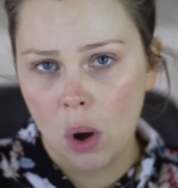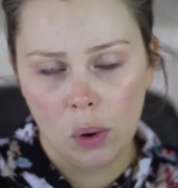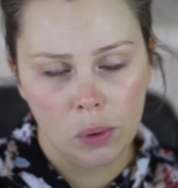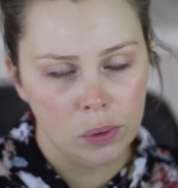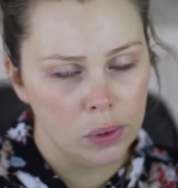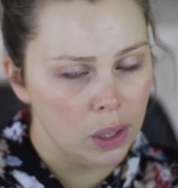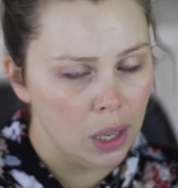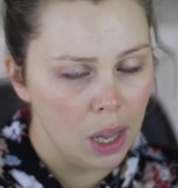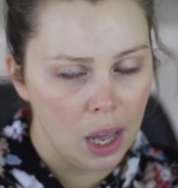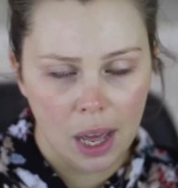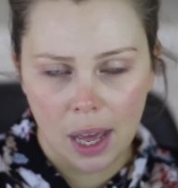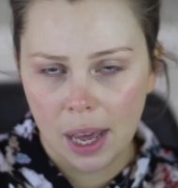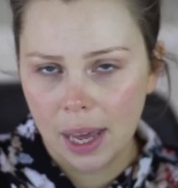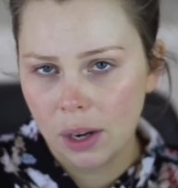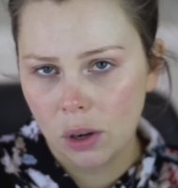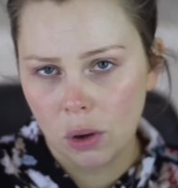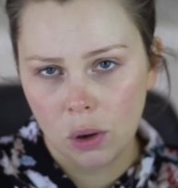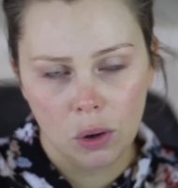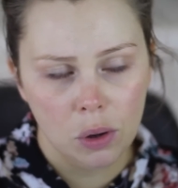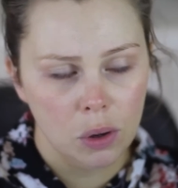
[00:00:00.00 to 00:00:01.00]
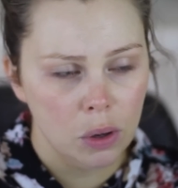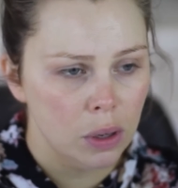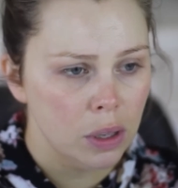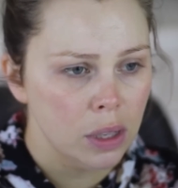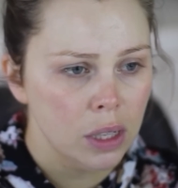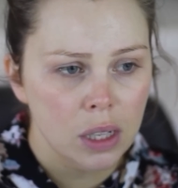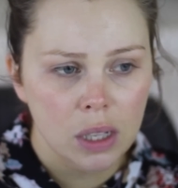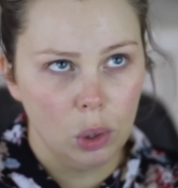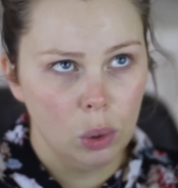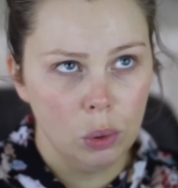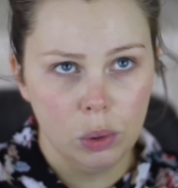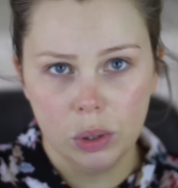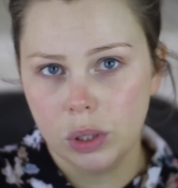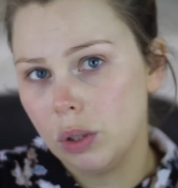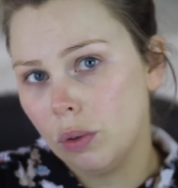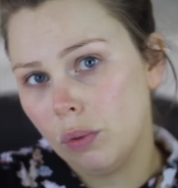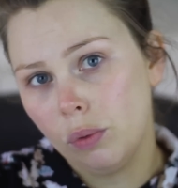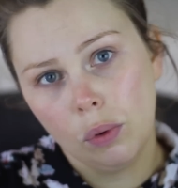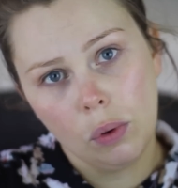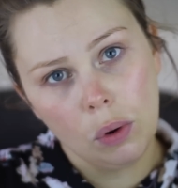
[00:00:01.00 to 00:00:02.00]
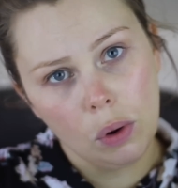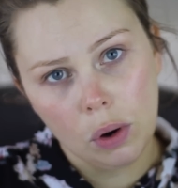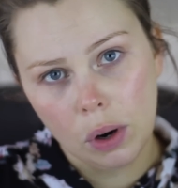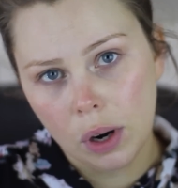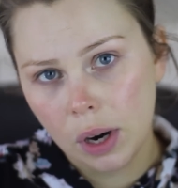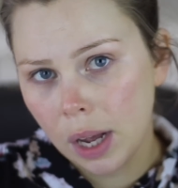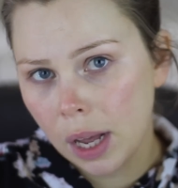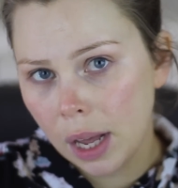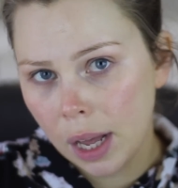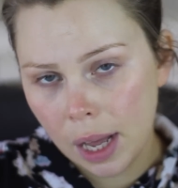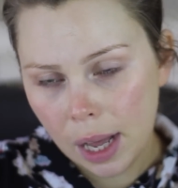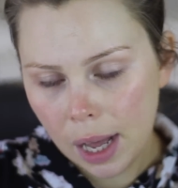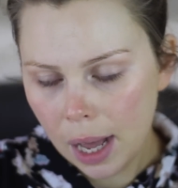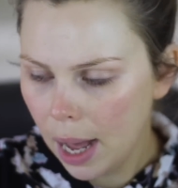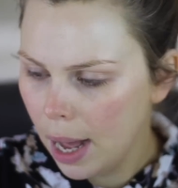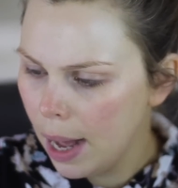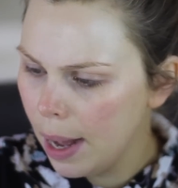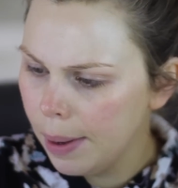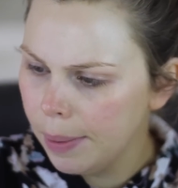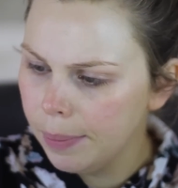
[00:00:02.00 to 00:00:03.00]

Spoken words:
online or Sephora.